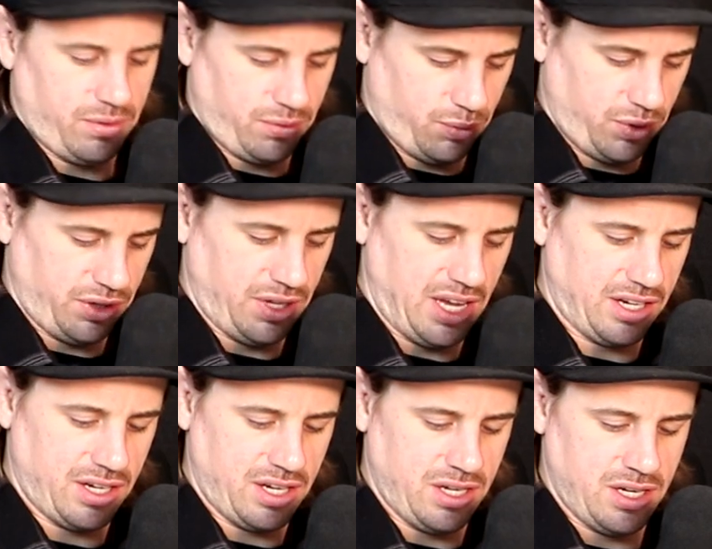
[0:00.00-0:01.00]
would
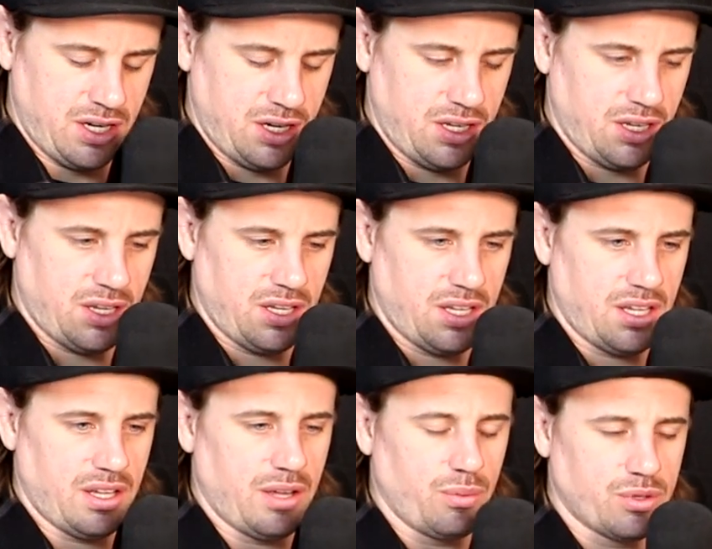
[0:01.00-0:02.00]
then,
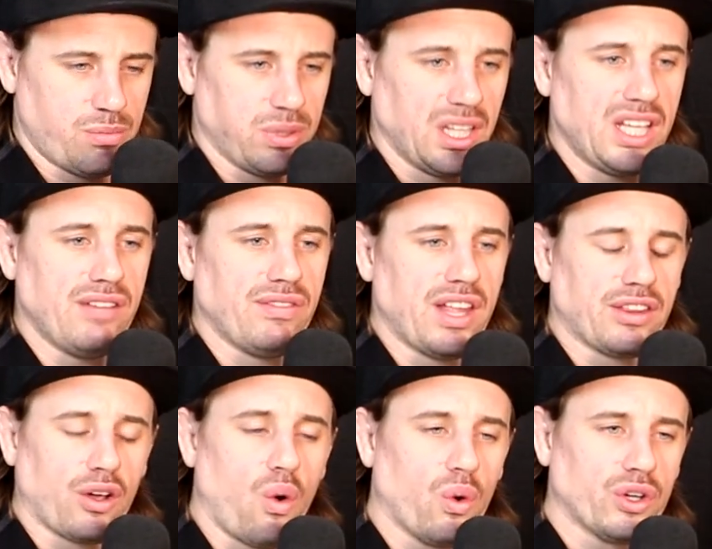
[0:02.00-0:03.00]
it was believed that
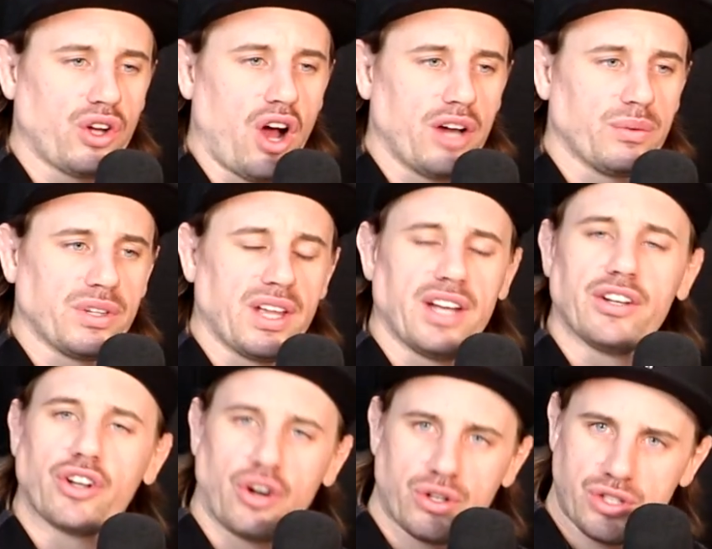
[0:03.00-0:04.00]
the corn god would then
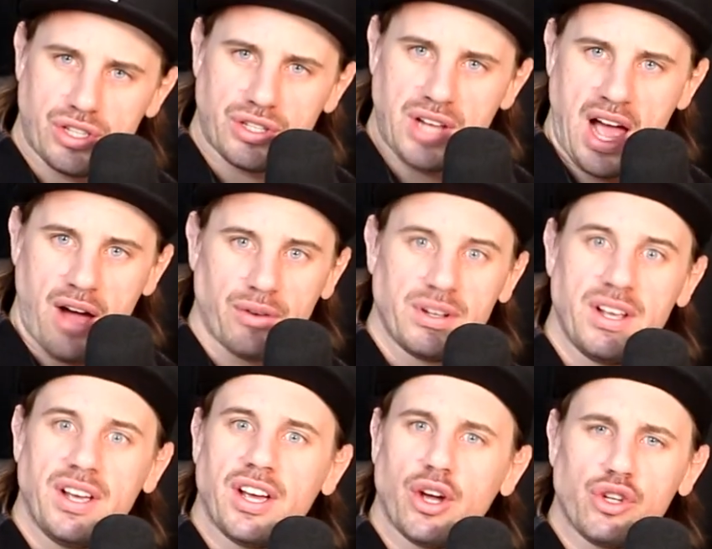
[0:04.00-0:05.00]
curse the town,
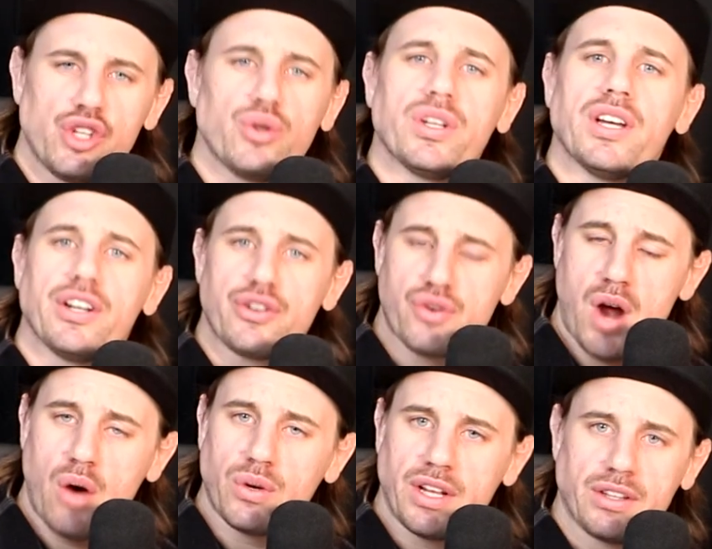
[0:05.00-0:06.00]
and you'd get a
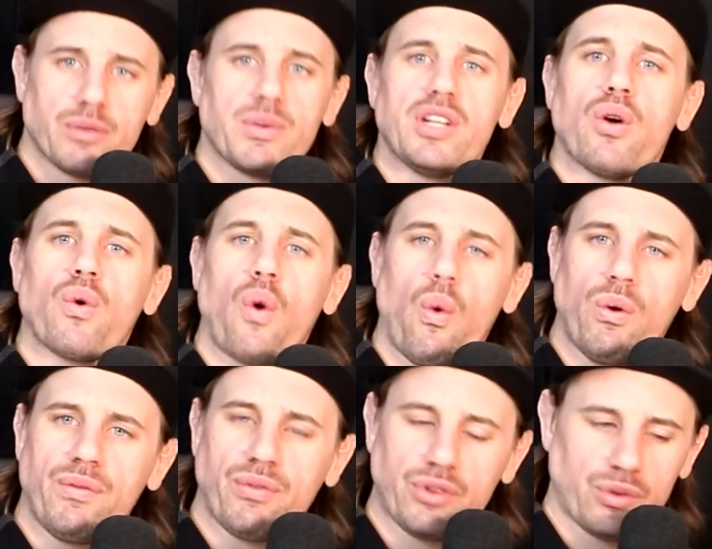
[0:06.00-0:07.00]
drought and there'd be no
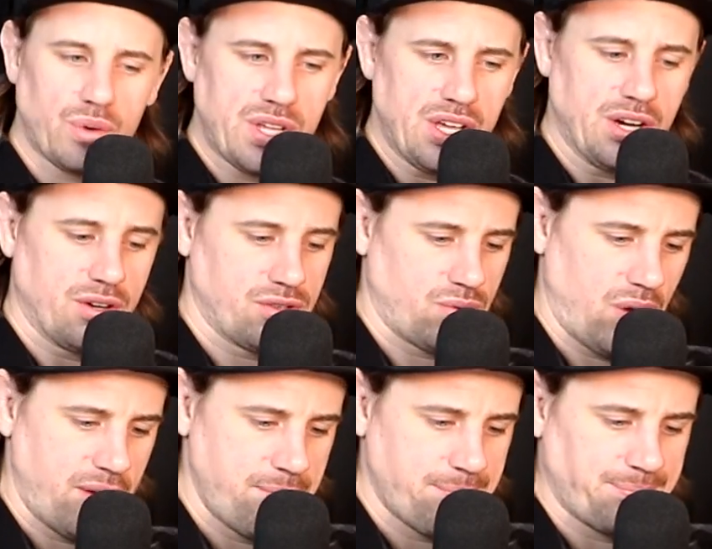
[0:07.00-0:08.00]
corn for 3 years,
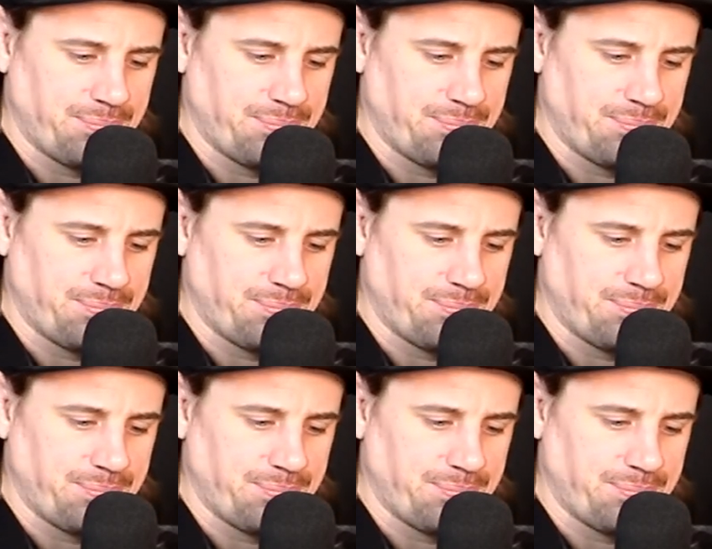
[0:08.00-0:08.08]
right?